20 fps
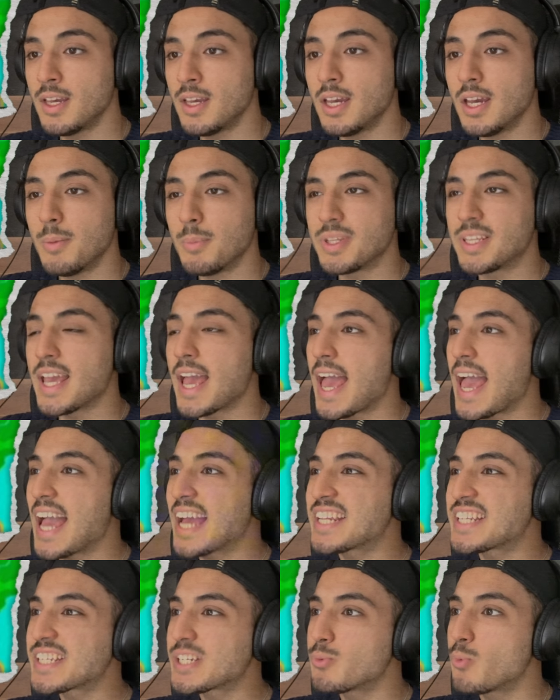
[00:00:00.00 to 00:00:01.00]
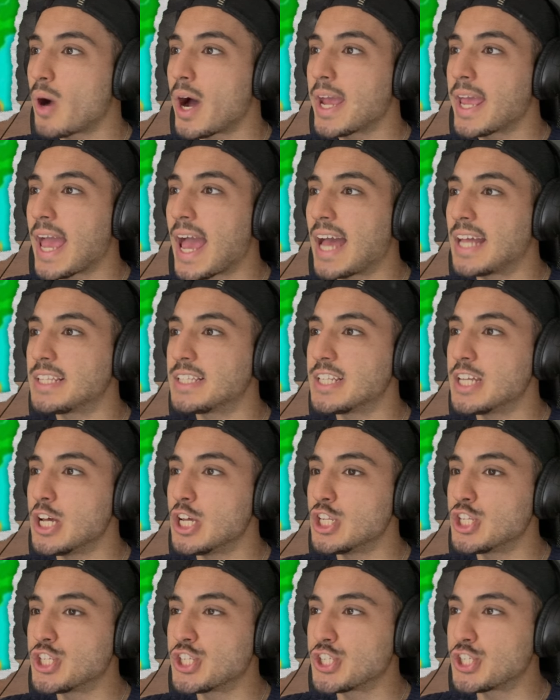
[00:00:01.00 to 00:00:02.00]
But yeah, X and Y had
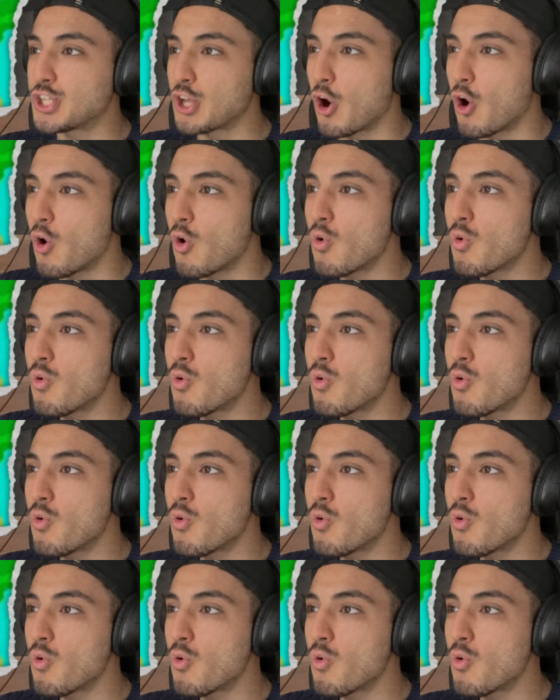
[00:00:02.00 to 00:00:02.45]
so